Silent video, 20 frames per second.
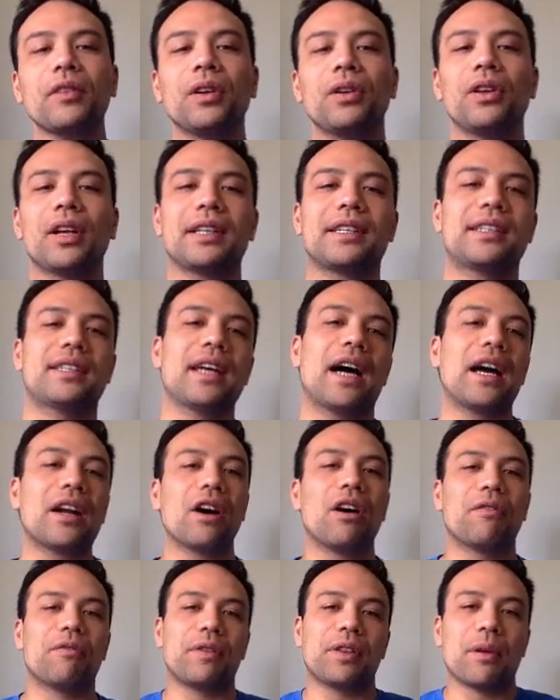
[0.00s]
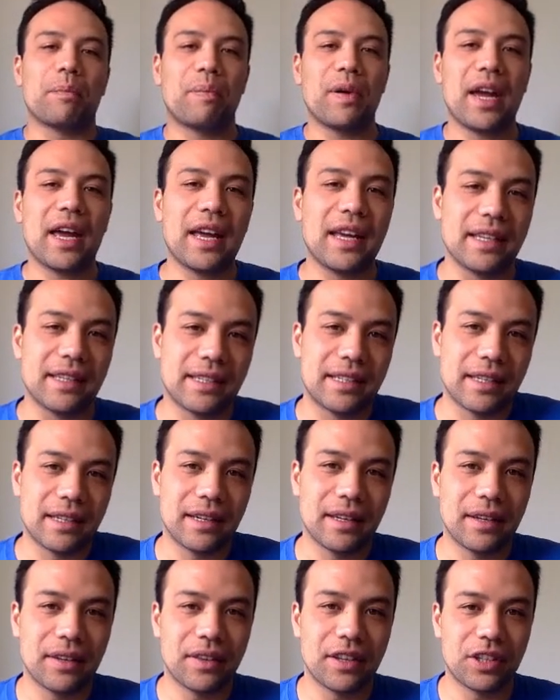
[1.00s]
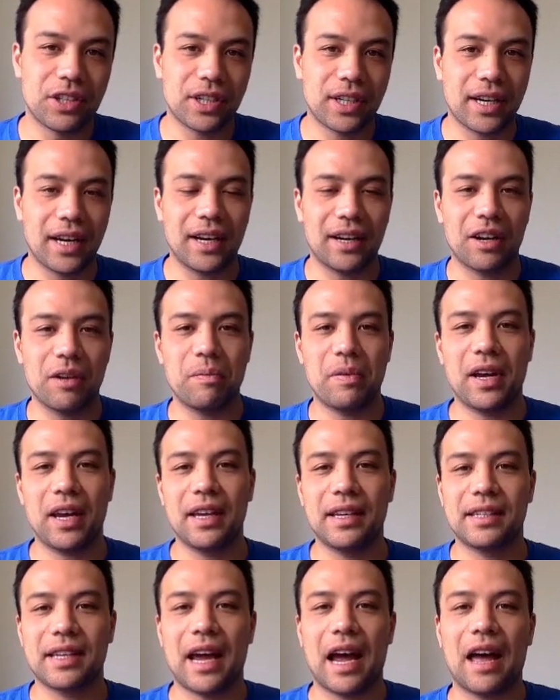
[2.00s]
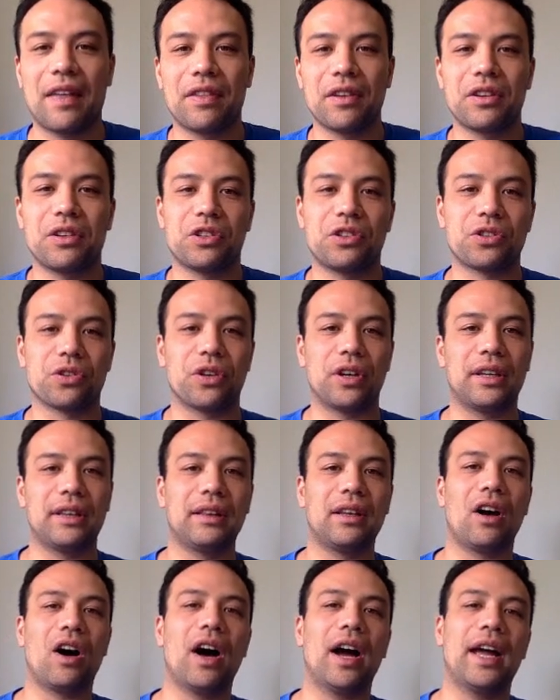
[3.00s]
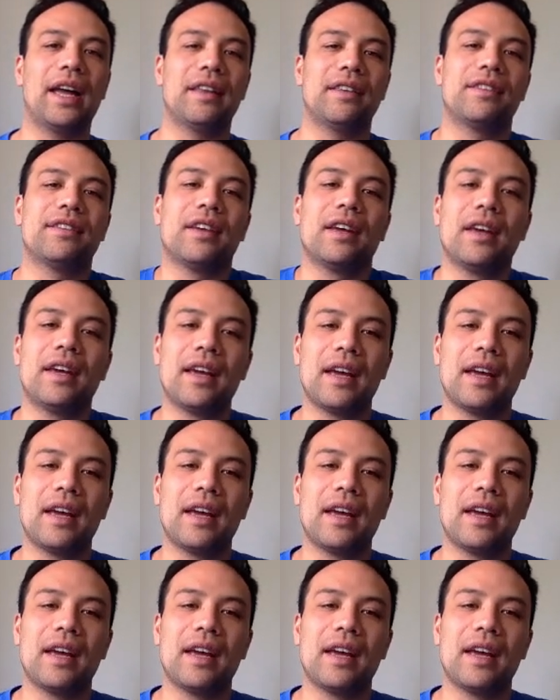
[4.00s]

Let's start off with the Bears, the Chicago Bears at the Detroit Lions.